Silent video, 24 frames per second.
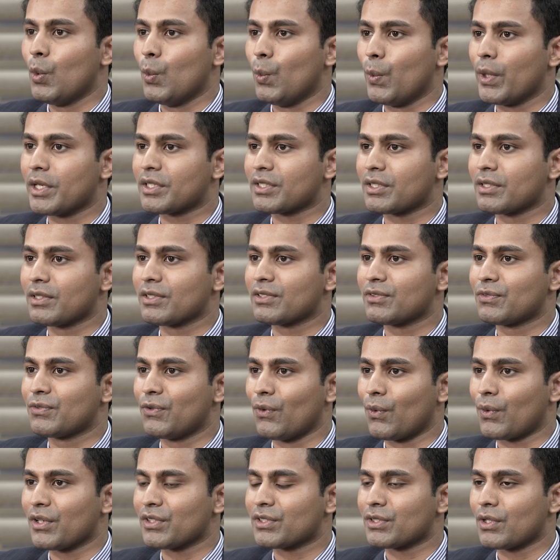which is
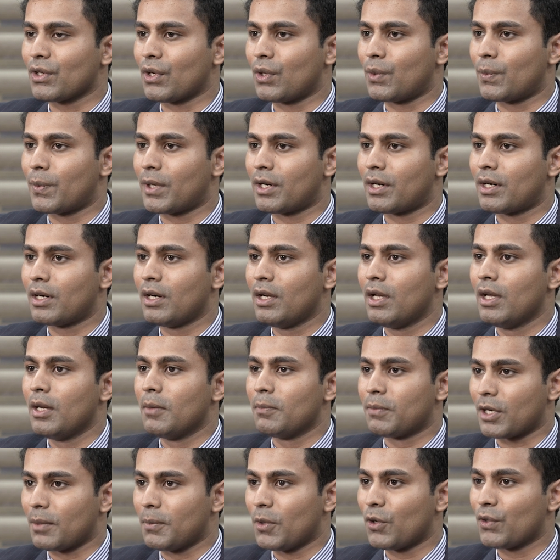focused over
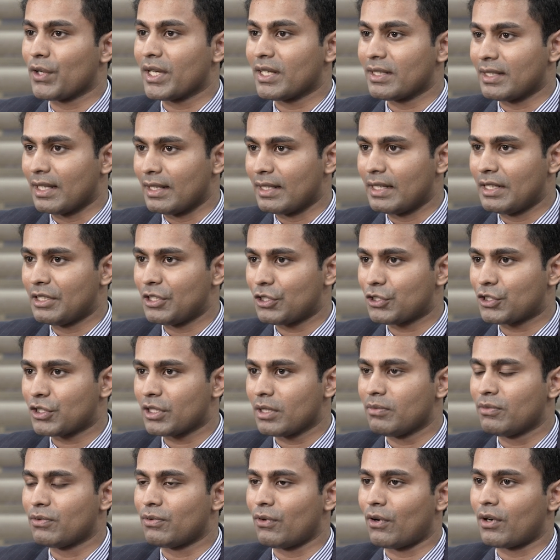promoting the
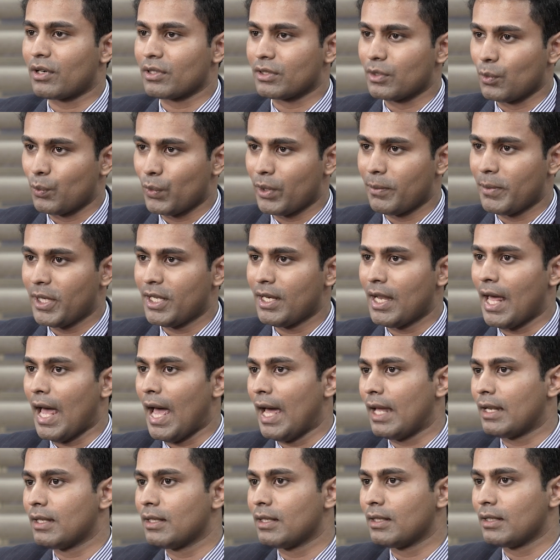leadership for the women
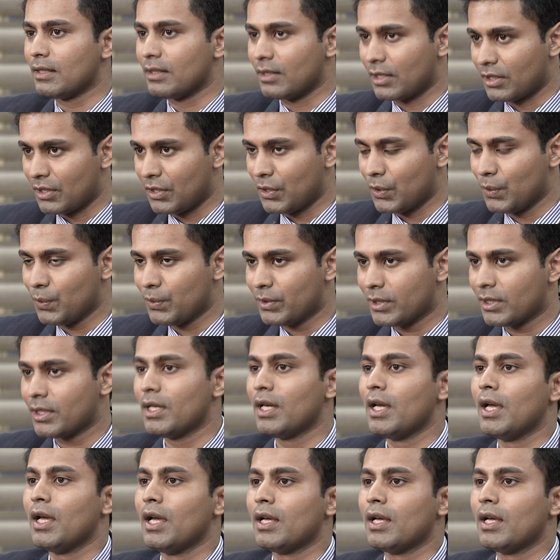and the youth.